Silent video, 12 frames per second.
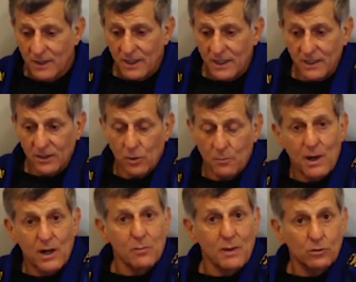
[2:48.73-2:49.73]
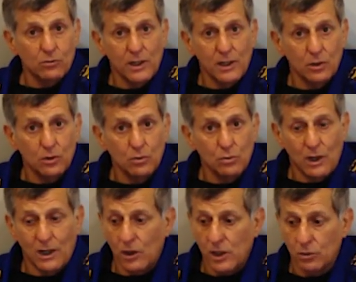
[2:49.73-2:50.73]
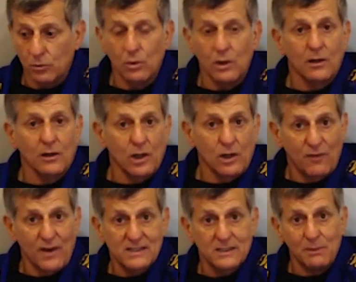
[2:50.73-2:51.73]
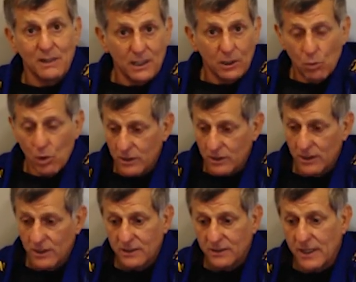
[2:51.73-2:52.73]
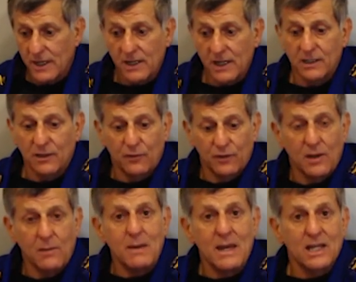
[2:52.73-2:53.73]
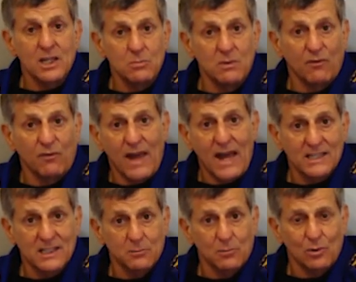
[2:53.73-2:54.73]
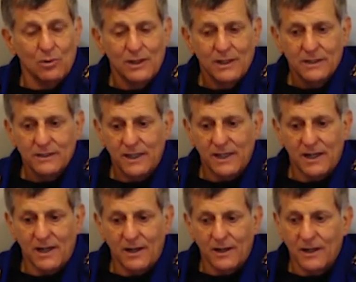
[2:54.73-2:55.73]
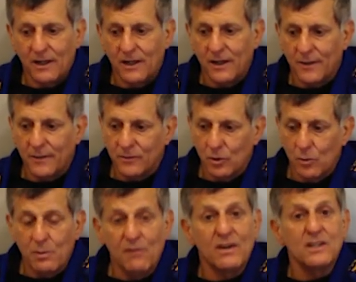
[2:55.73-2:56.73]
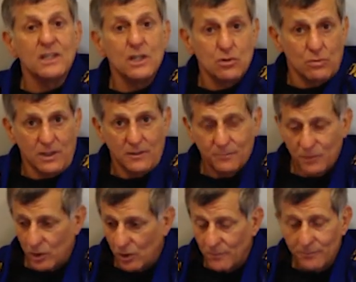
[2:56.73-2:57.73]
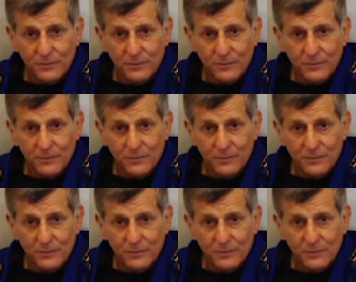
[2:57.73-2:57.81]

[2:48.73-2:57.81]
And, you know, part of my training, too, a lot of flexibility work, that it makes me flexible, that, you know, prevents injury, you know.